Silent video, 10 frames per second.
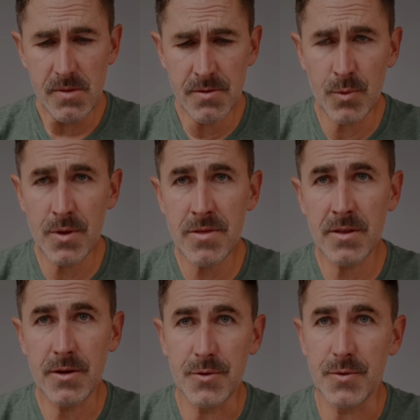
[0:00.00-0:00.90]
The only thing
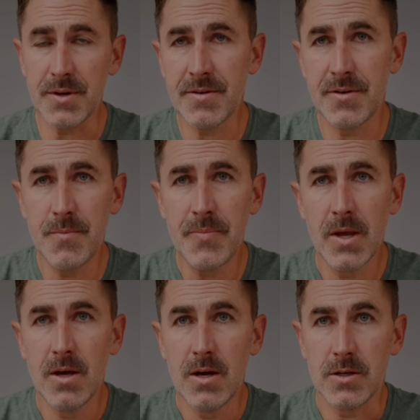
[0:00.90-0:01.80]
that you do need to do
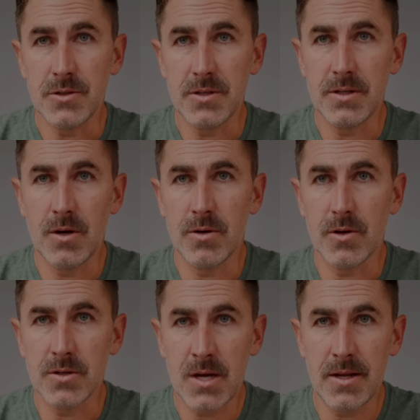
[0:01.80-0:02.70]
is you need to go into
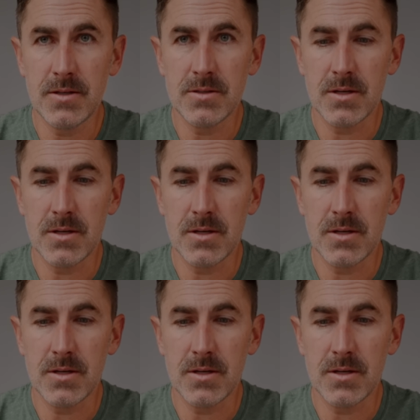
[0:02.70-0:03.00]
your settings,